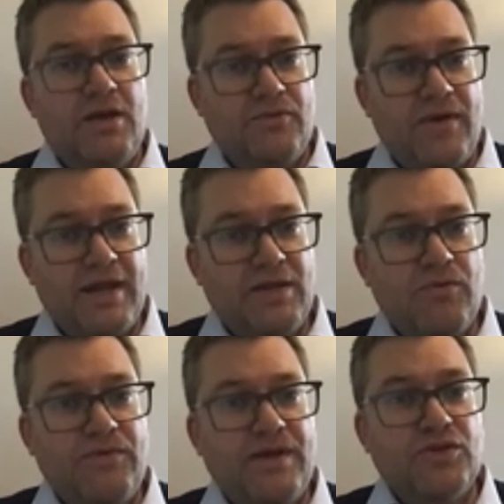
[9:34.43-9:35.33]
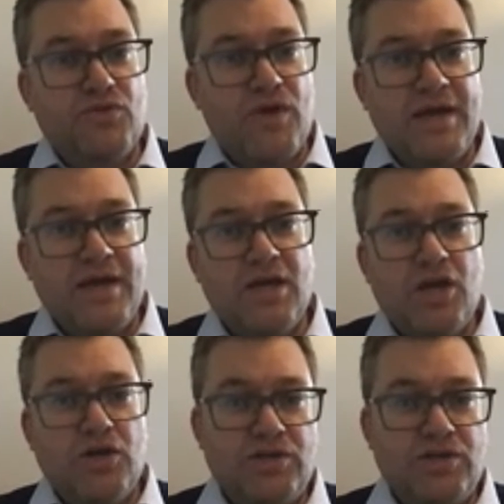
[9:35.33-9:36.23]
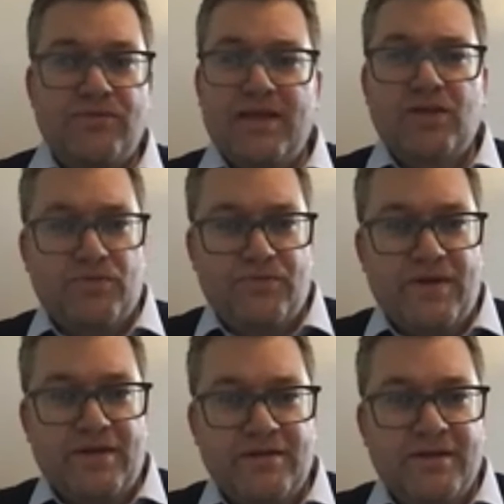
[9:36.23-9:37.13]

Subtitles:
finding what feels right. Does it feel a good fit?